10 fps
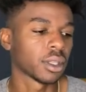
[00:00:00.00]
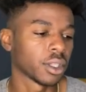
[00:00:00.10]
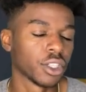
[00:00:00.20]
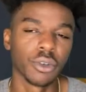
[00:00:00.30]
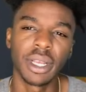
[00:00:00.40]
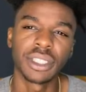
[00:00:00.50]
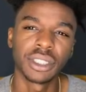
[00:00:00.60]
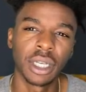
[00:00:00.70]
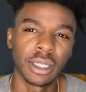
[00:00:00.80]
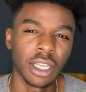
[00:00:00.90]
the
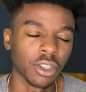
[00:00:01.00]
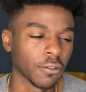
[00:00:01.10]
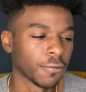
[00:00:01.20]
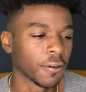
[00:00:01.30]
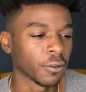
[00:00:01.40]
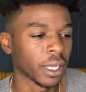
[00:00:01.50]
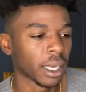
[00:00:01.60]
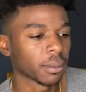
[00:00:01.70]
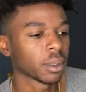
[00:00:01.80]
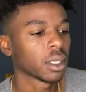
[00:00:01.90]
duration, I think on the phone
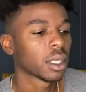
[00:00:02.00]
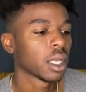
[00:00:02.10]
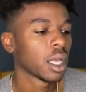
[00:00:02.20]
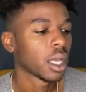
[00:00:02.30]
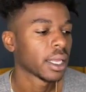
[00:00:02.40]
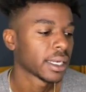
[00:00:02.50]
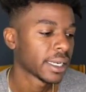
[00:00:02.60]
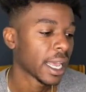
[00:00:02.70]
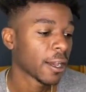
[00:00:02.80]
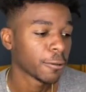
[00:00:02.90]
app.
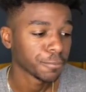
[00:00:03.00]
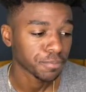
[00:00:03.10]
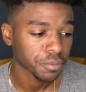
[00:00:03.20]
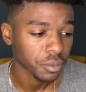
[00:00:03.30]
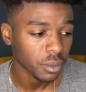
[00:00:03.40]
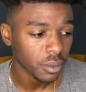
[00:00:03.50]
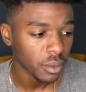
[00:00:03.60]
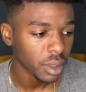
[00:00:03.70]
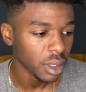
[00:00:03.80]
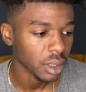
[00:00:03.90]
Now,
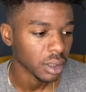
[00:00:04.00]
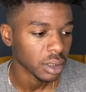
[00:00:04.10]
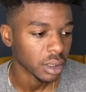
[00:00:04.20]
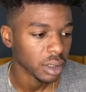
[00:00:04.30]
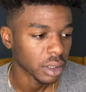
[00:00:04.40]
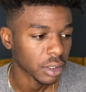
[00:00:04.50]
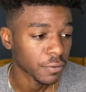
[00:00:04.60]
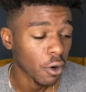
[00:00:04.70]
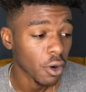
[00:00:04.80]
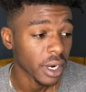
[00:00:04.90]
as
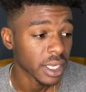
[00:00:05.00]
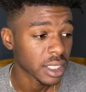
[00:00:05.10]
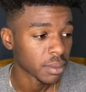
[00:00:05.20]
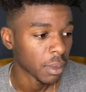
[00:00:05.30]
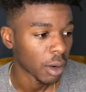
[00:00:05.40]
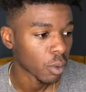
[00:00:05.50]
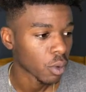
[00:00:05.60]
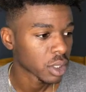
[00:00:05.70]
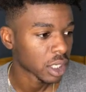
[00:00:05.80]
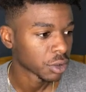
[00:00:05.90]
far as my
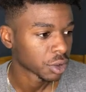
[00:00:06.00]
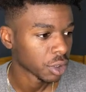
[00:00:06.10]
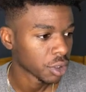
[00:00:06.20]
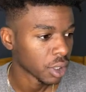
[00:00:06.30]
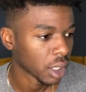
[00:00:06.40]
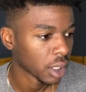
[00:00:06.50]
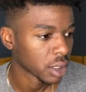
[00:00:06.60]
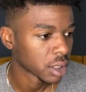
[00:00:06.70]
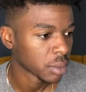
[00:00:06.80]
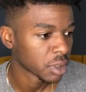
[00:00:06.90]
rewards, I'll show you
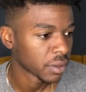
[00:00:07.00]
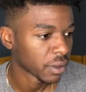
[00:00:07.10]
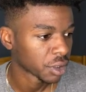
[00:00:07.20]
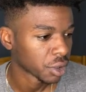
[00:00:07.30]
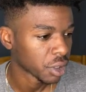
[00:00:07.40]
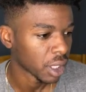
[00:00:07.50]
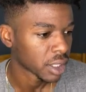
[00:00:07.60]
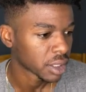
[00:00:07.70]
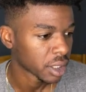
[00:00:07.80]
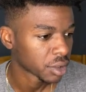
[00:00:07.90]
guys. Let me see if I can show you
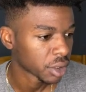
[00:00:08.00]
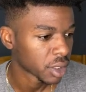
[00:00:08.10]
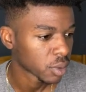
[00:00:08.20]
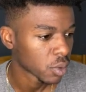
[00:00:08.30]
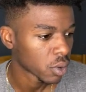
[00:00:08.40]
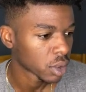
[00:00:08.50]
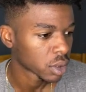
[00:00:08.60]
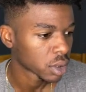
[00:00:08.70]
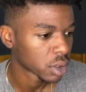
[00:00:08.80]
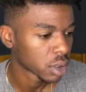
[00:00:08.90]
guys yesterday's
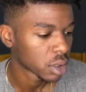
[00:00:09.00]
rewards.